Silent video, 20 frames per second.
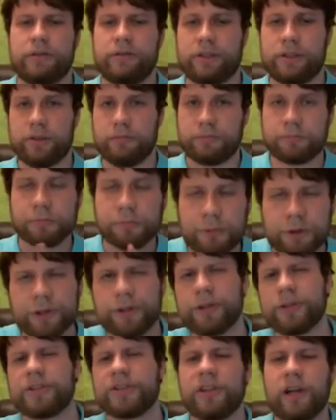It was a
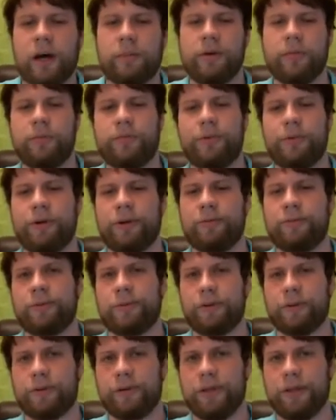pretty good stopping point
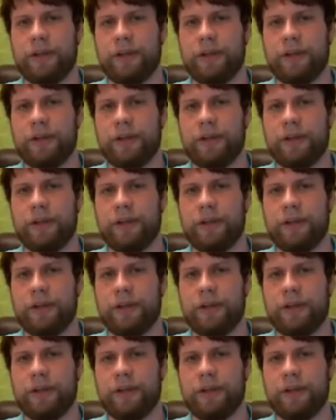for